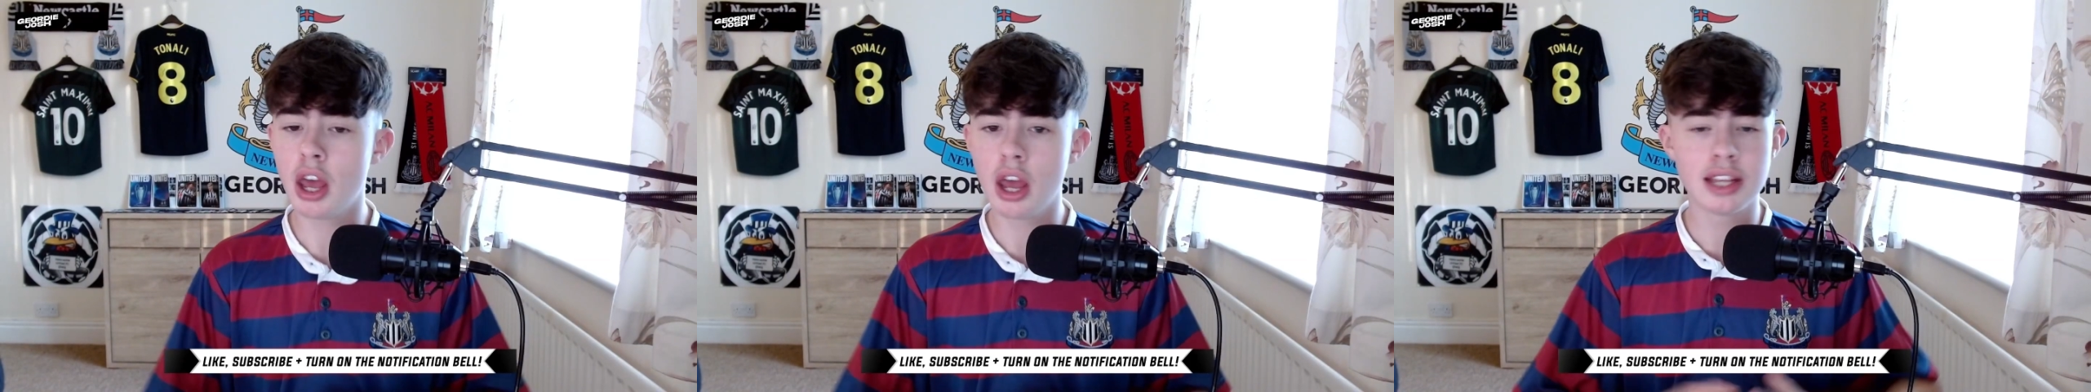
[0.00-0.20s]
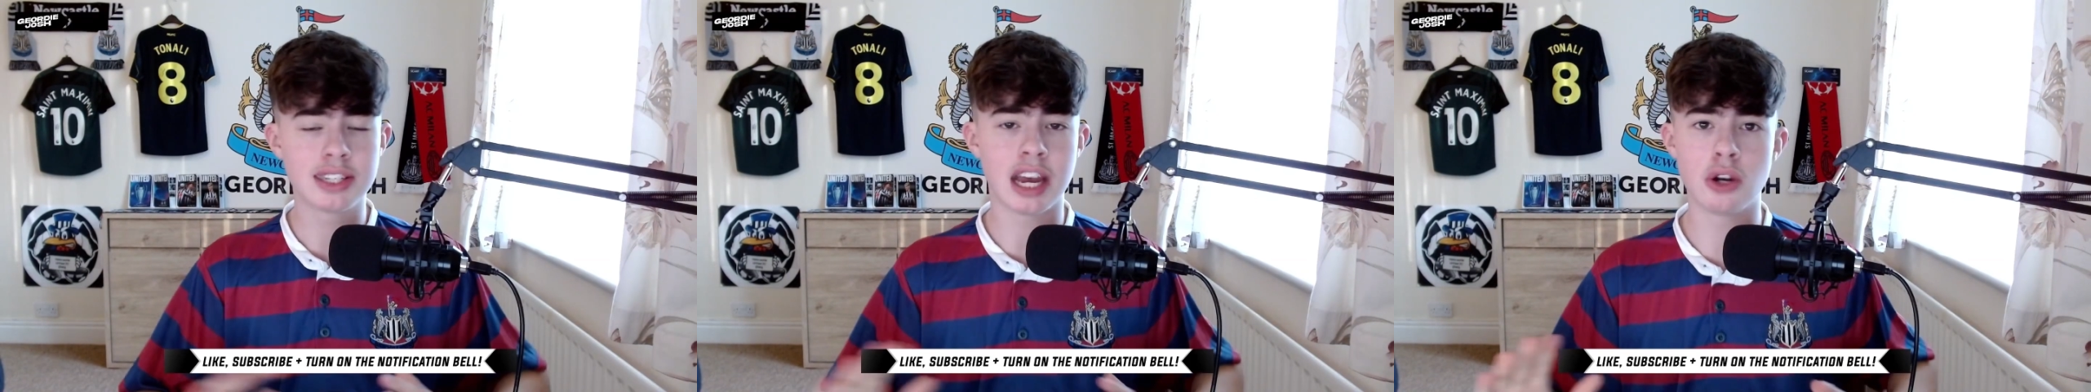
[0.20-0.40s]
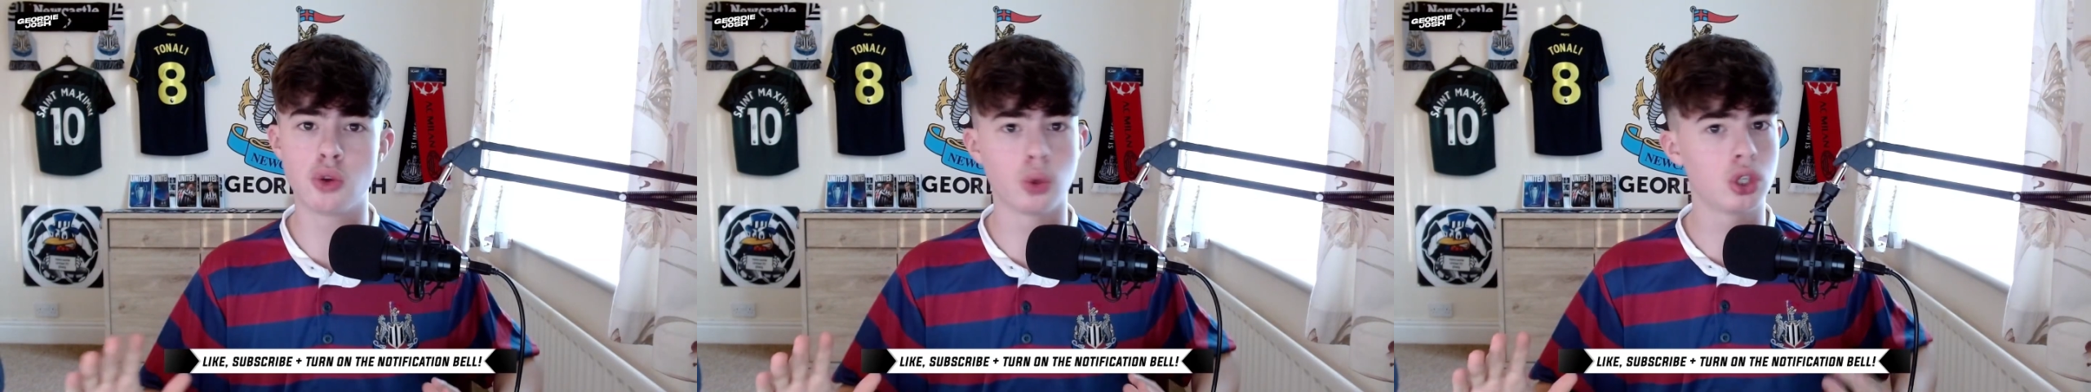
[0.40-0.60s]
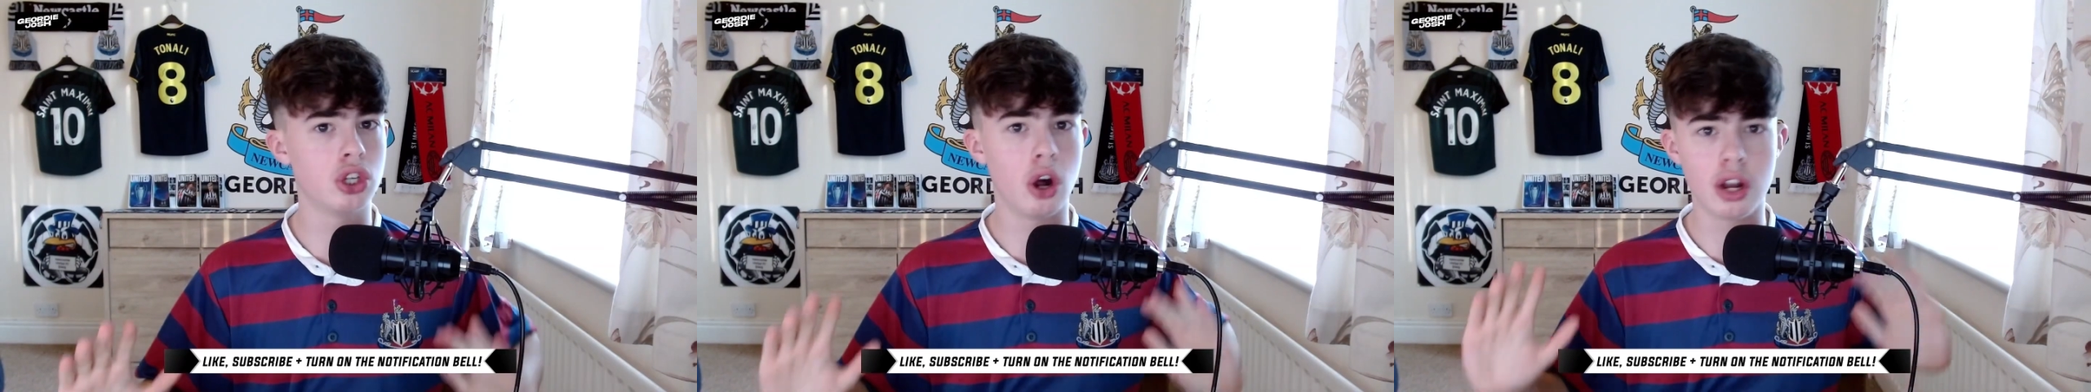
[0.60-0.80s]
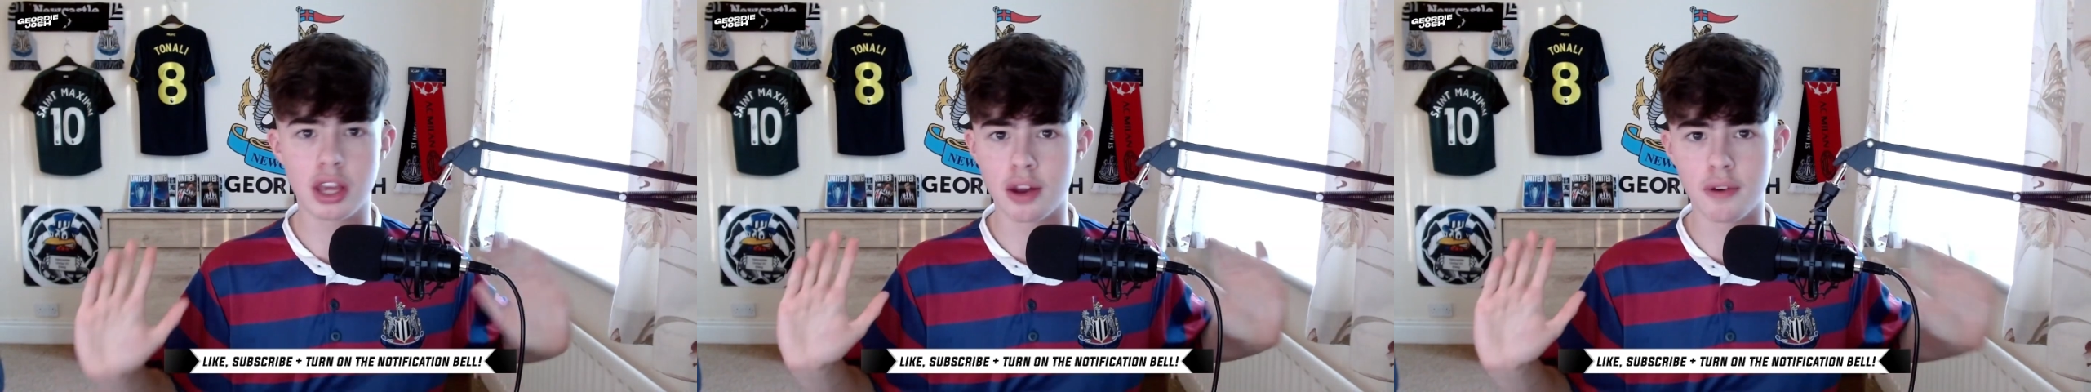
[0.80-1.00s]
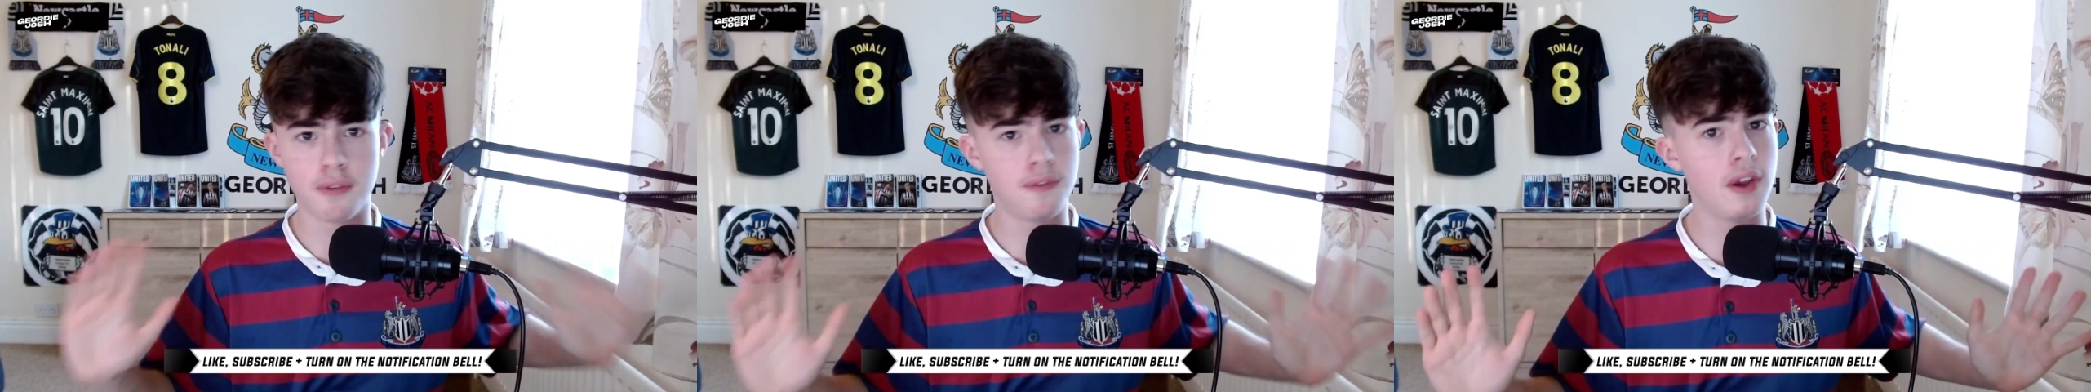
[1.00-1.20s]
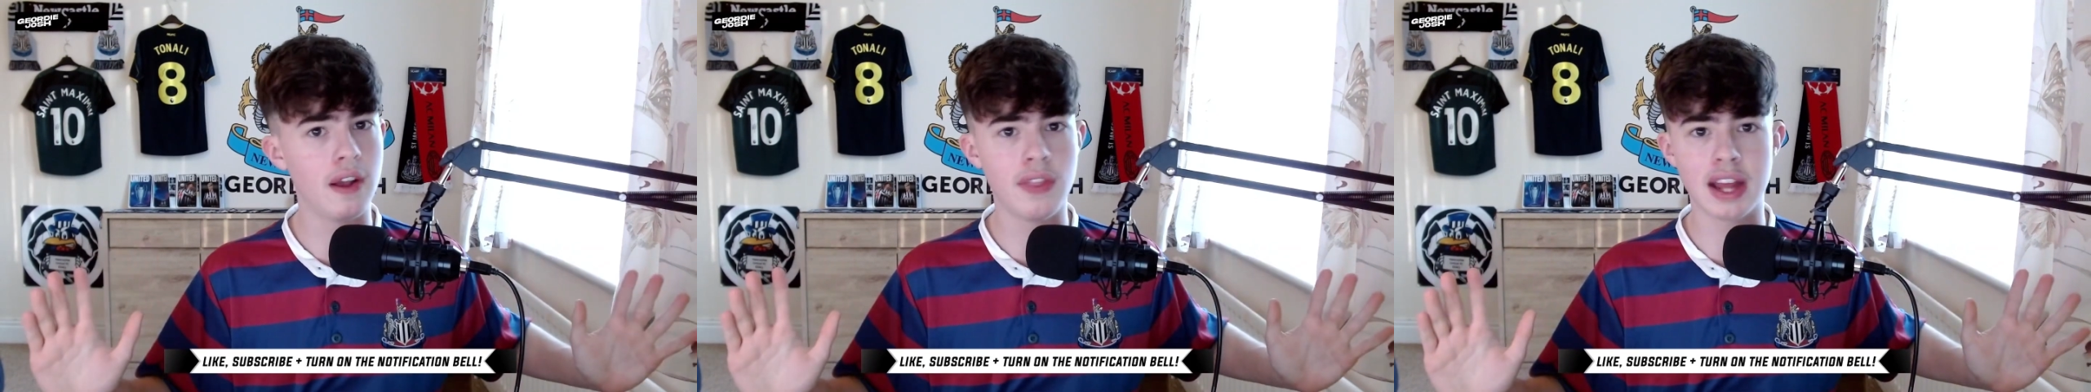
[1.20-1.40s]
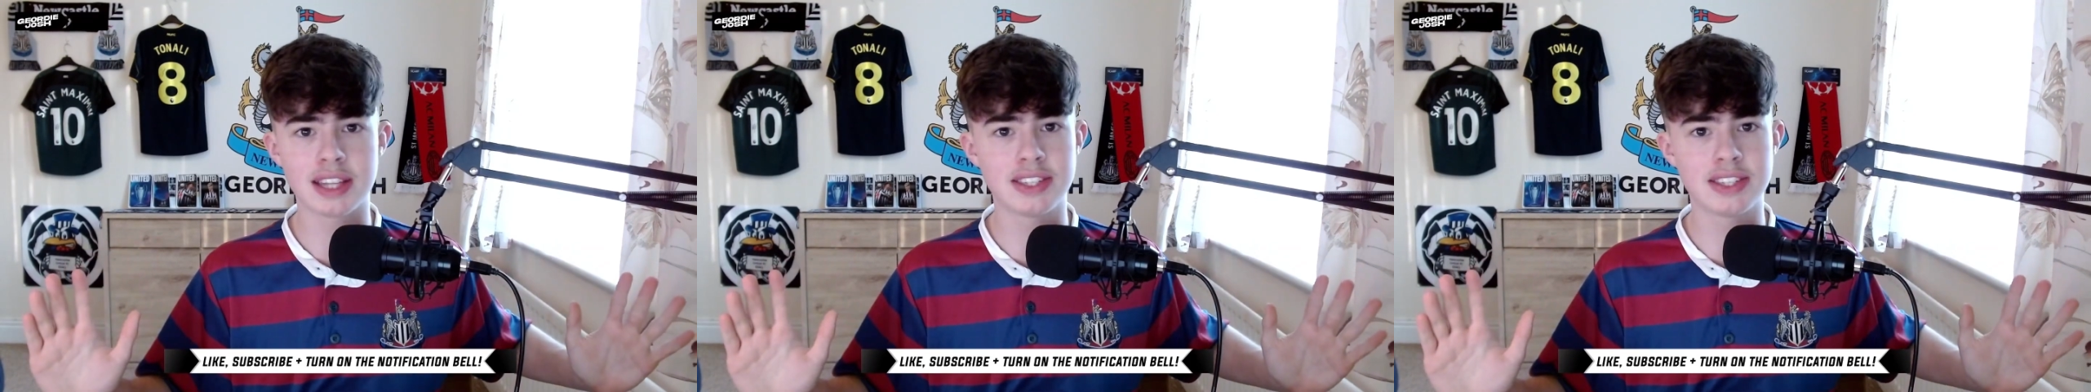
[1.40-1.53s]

Sandro Tonali can fit in that